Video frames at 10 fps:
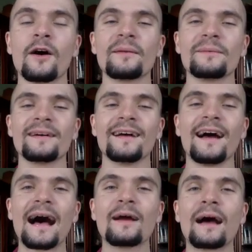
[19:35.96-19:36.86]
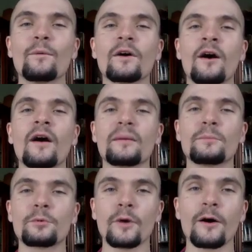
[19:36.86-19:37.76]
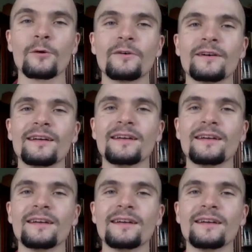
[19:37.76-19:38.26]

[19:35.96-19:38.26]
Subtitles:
call them. I will call them bro,